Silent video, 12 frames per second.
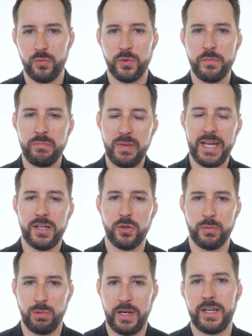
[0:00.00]
will make
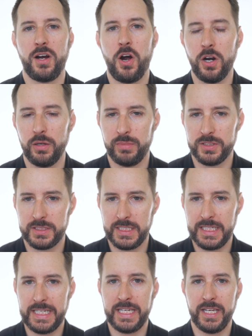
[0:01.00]
or break our
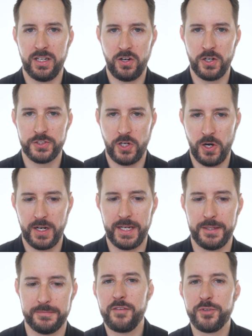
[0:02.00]
ability to hit our
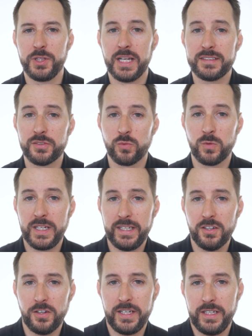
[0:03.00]
target. If you'd like to read
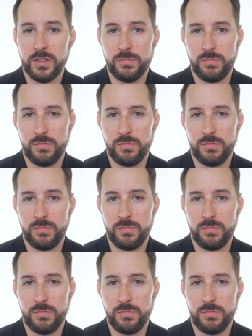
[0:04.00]
or hear